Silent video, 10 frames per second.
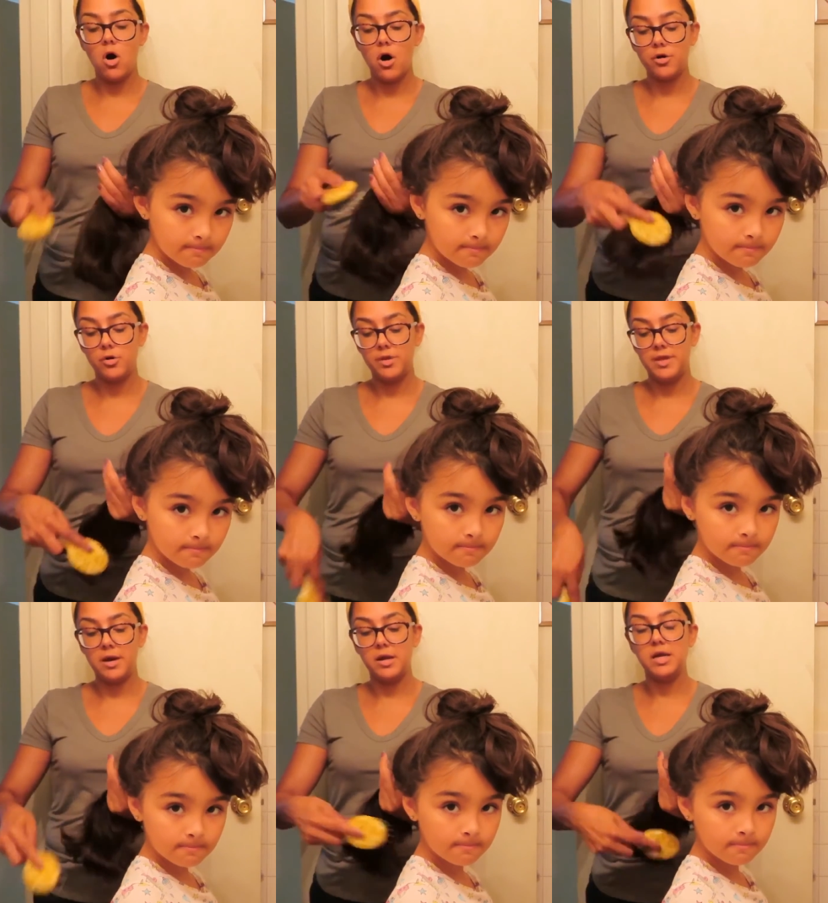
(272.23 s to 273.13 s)
Speaker 1: harder
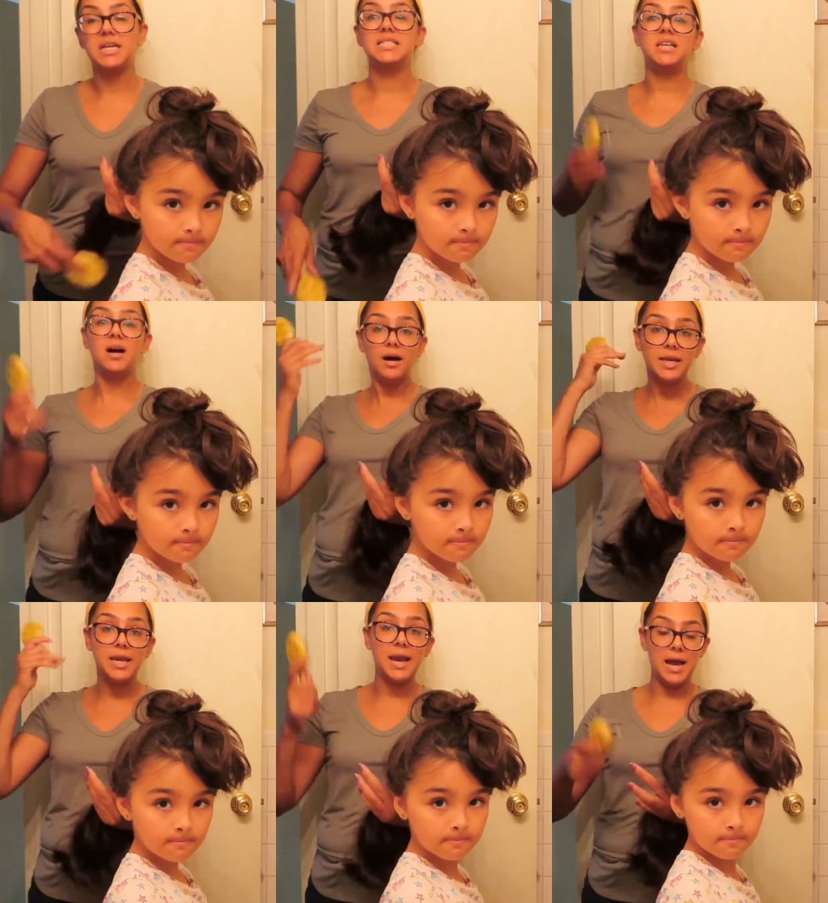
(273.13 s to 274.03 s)
without it
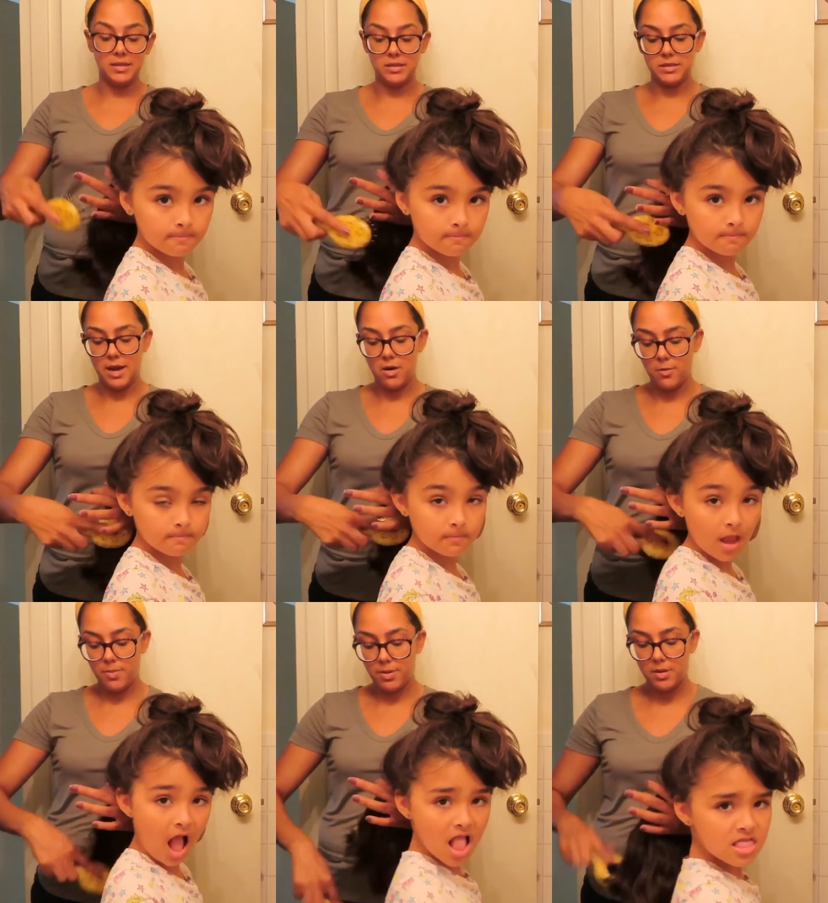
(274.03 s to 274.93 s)
tugging at the scalp.
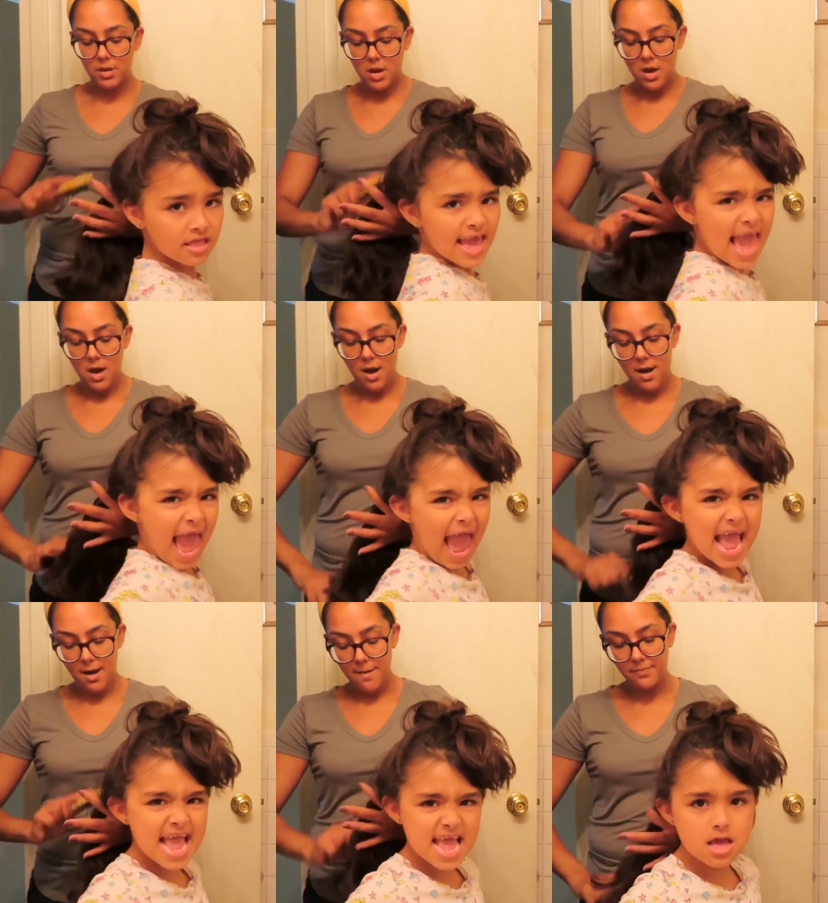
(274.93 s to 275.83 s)

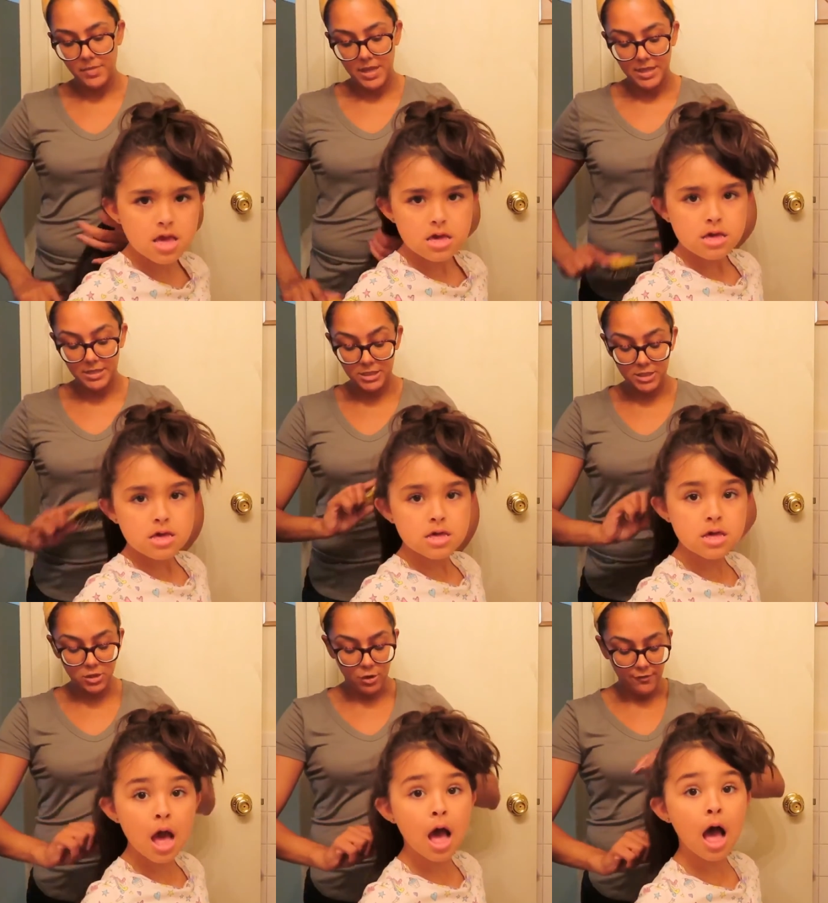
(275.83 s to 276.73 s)
Um, this is
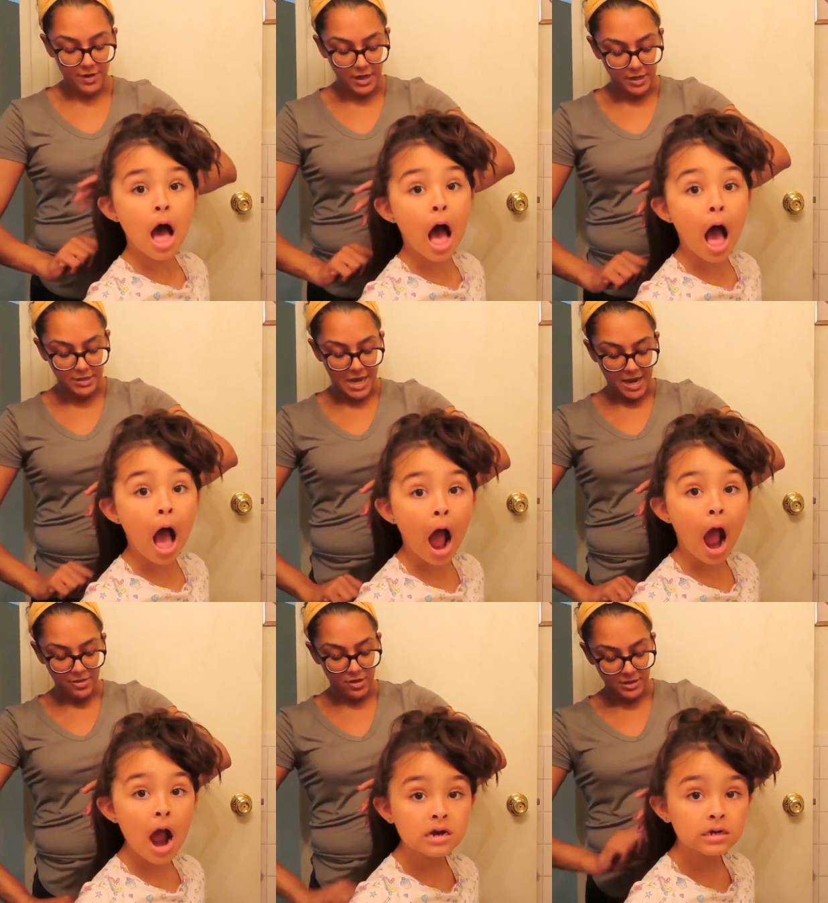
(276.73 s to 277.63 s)
so funny because
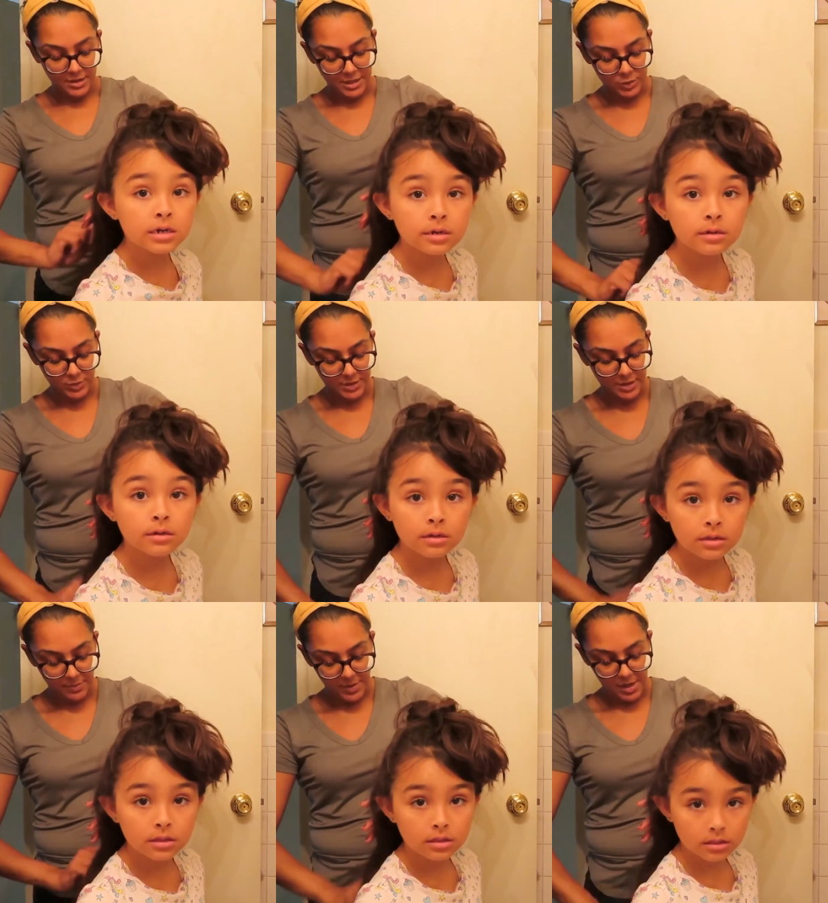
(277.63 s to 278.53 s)
I thought that this was
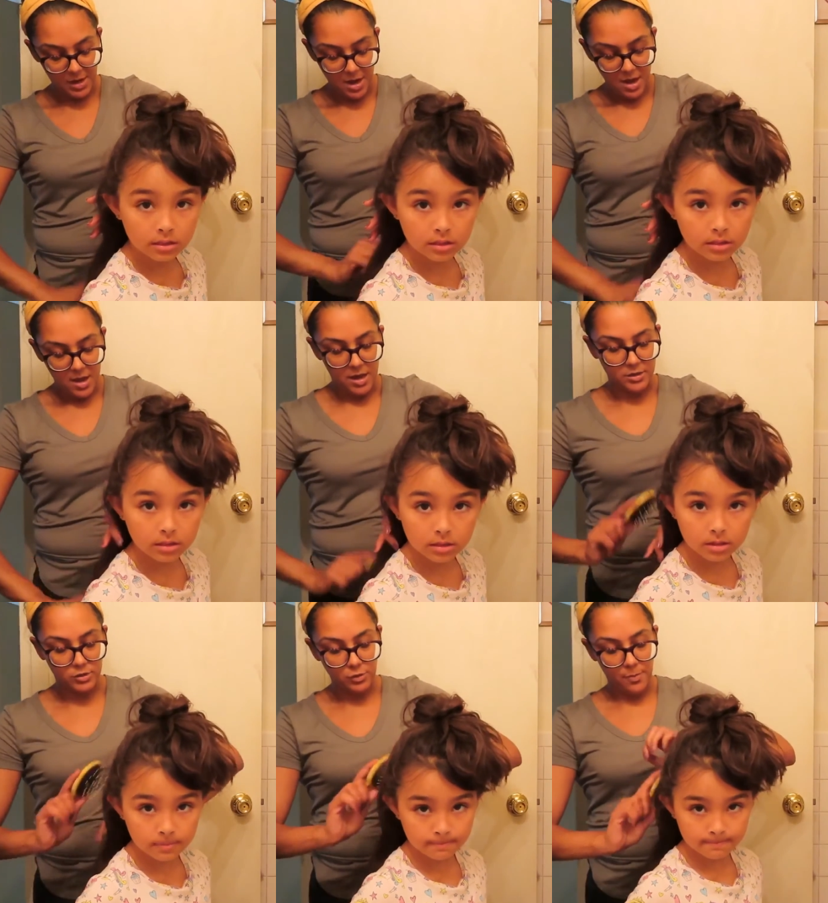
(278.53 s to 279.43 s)
going to be
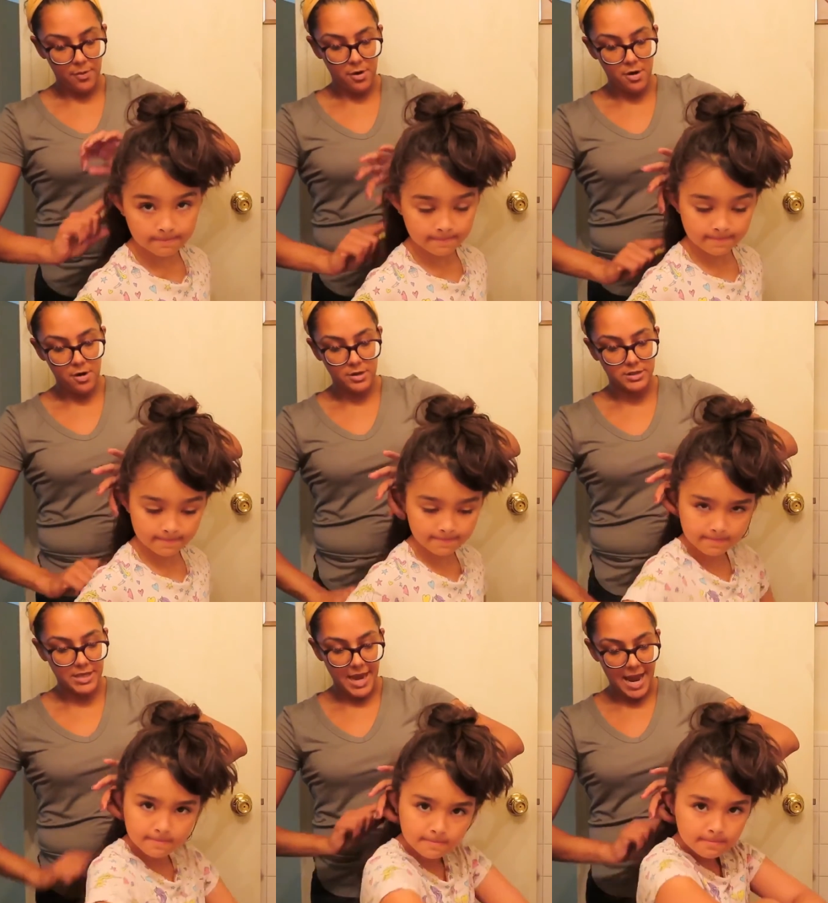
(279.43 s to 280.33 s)
a super
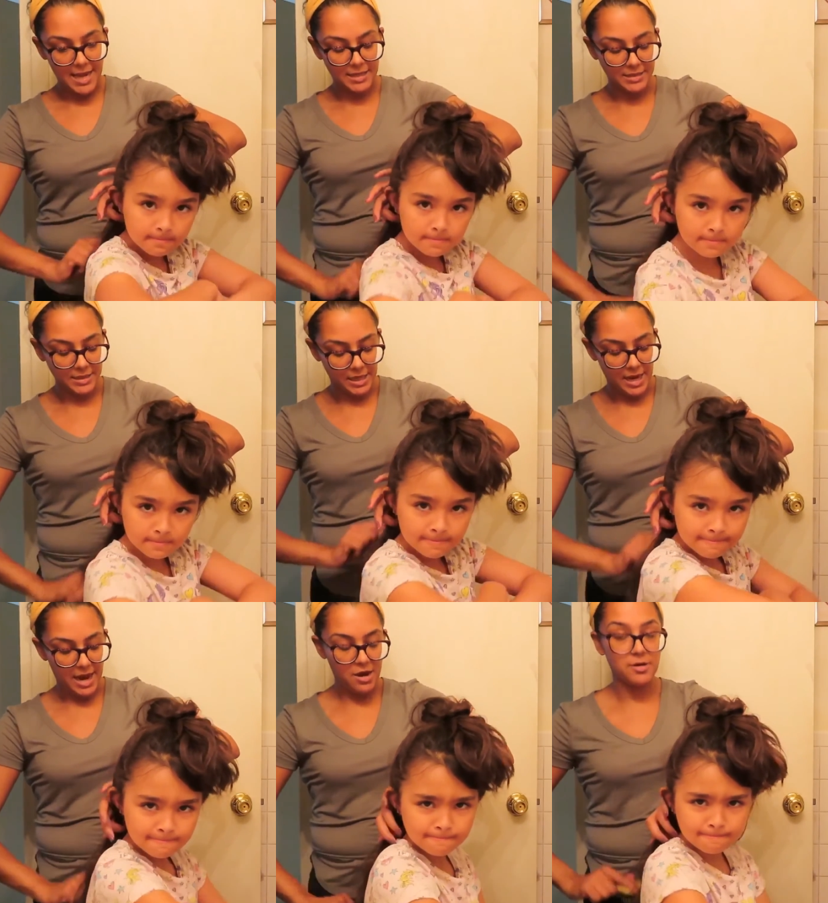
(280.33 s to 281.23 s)

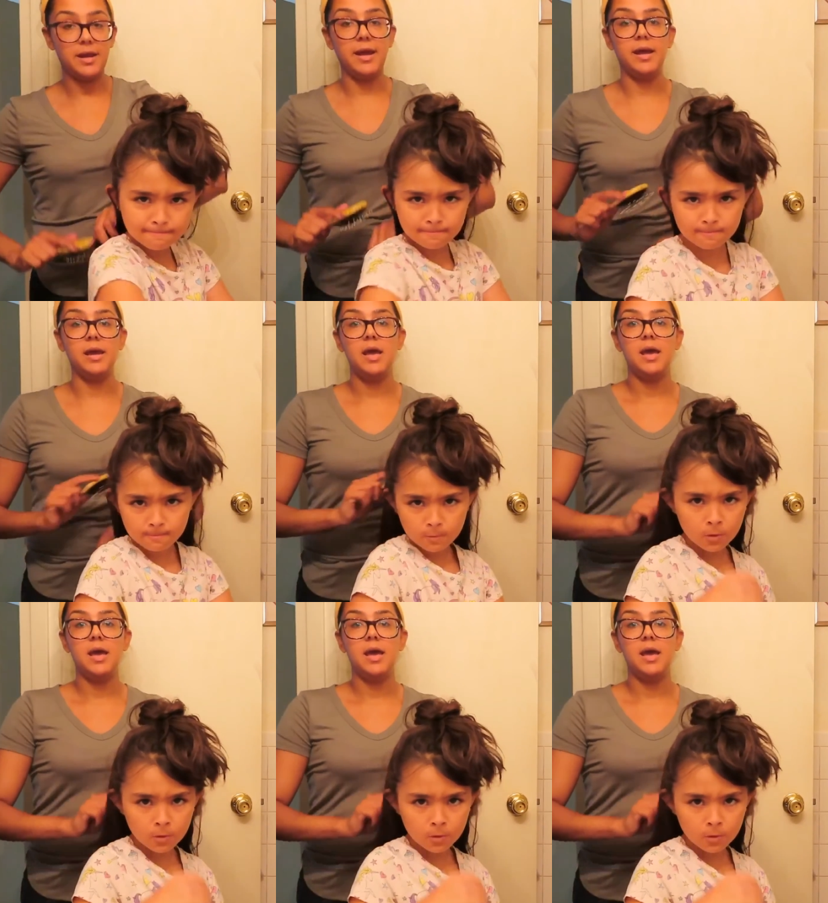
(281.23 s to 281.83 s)
tangly hair day,